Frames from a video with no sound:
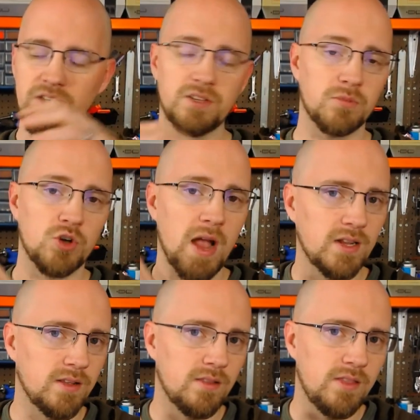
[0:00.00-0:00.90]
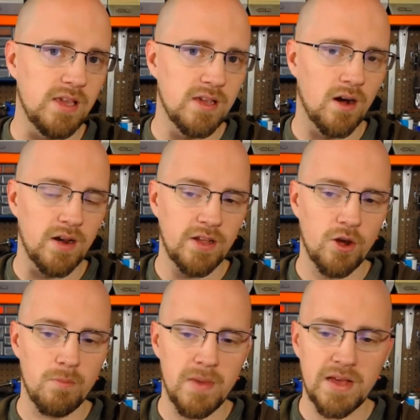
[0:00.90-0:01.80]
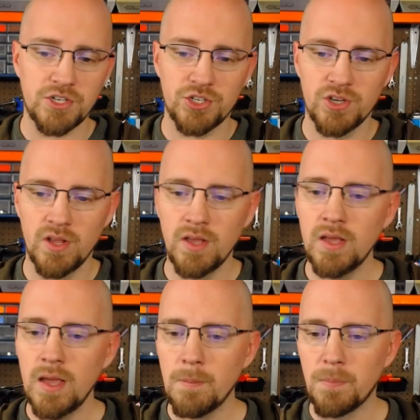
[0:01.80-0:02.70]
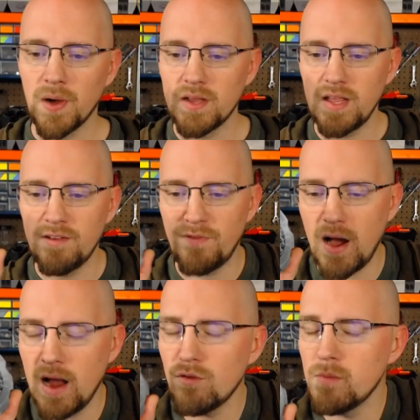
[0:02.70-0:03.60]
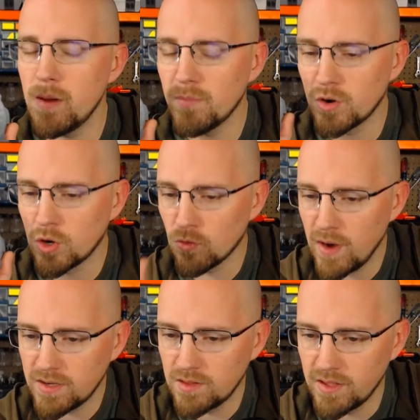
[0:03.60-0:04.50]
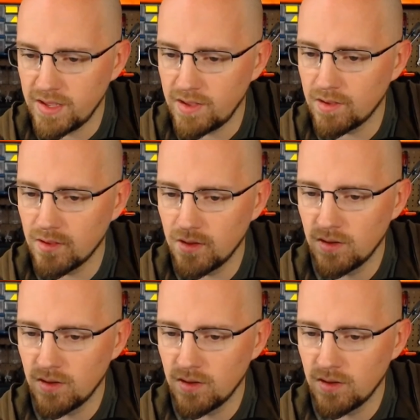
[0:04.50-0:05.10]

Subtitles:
subtracted the honeycomb mesh. But if I remember correctly,